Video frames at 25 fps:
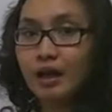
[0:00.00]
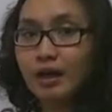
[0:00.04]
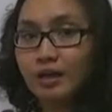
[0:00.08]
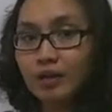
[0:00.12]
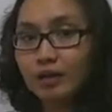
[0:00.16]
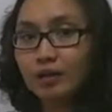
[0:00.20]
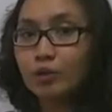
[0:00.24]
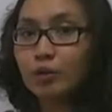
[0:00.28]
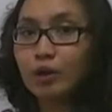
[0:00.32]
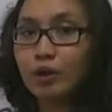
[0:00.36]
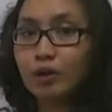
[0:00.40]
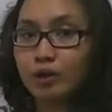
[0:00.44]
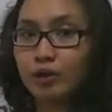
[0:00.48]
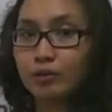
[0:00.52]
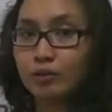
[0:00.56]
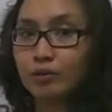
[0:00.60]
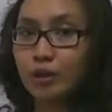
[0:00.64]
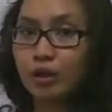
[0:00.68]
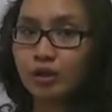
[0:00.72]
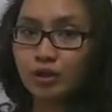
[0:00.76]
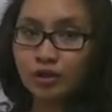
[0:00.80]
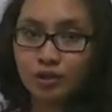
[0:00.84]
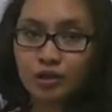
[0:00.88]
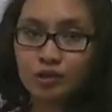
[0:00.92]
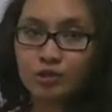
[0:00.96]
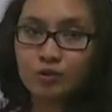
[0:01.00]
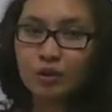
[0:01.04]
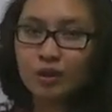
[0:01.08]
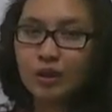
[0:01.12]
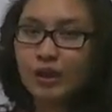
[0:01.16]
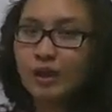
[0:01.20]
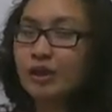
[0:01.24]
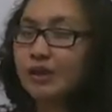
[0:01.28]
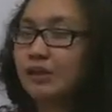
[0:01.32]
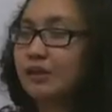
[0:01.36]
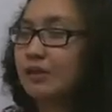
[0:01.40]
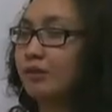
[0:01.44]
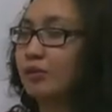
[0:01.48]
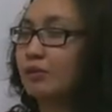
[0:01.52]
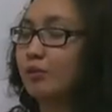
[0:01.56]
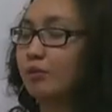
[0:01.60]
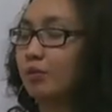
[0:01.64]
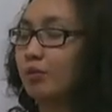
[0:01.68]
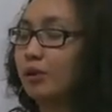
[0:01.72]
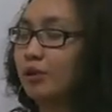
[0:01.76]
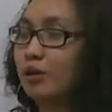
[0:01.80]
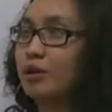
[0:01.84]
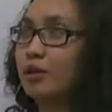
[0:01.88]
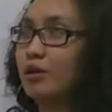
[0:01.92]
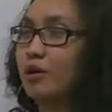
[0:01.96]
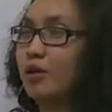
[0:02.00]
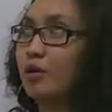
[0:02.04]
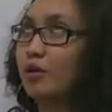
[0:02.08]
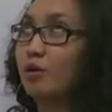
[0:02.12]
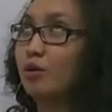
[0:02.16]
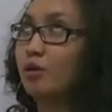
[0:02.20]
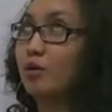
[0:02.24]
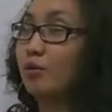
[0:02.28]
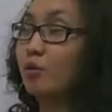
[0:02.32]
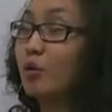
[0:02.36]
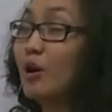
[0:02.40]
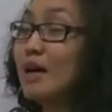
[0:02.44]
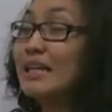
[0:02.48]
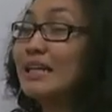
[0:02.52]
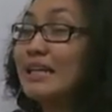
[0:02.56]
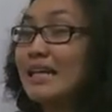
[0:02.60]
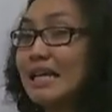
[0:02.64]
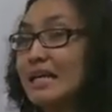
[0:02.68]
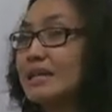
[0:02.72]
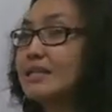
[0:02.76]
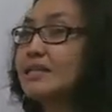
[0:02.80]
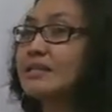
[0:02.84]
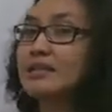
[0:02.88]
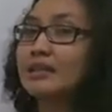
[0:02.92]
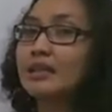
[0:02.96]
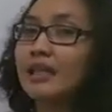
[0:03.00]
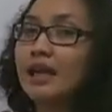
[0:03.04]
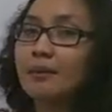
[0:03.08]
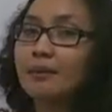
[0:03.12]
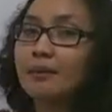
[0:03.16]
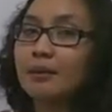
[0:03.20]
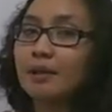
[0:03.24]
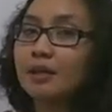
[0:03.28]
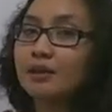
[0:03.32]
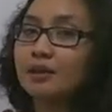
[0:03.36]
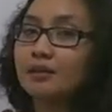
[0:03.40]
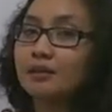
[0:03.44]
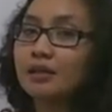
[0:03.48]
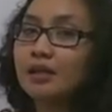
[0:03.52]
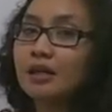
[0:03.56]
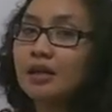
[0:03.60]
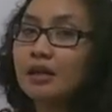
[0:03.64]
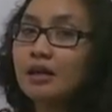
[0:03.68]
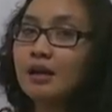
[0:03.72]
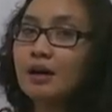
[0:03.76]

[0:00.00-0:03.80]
other water molecules, what is the chemical